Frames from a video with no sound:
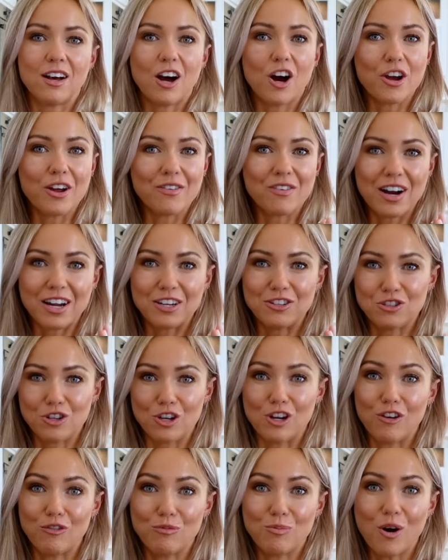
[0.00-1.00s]
However, I do
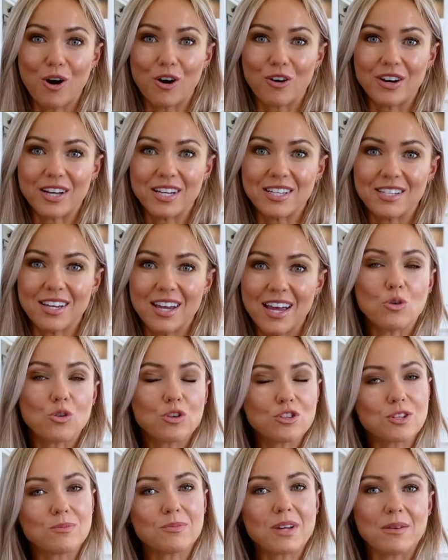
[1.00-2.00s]
love porridge, or
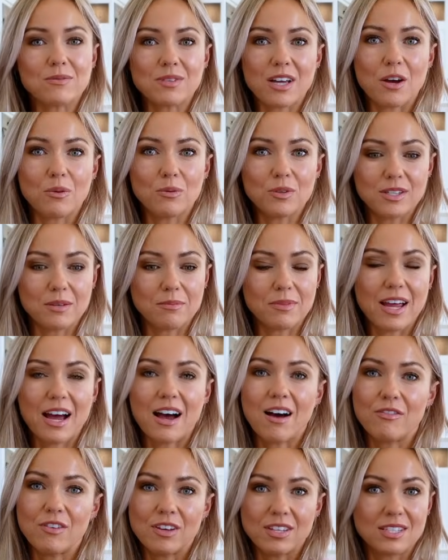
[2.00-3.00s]
sometimes I will simply
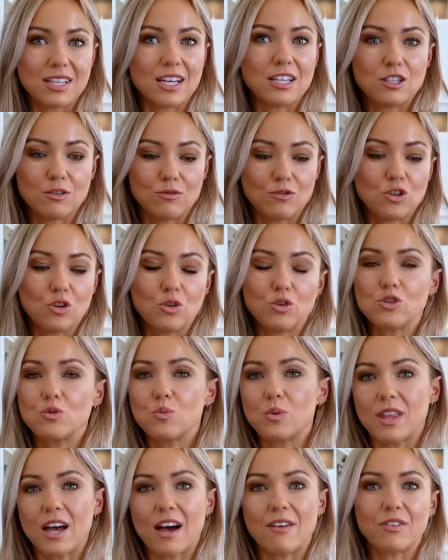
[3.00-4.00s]
have a slice of toast
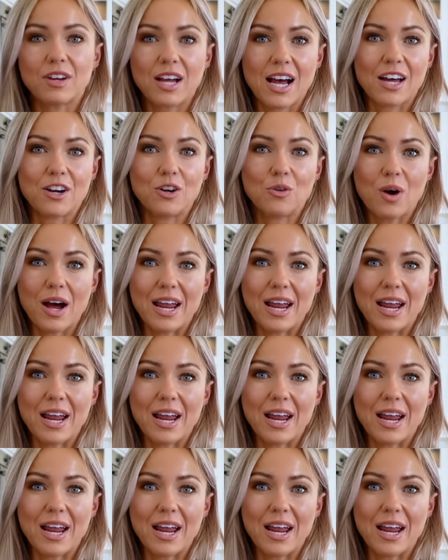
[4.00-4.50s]
with avocado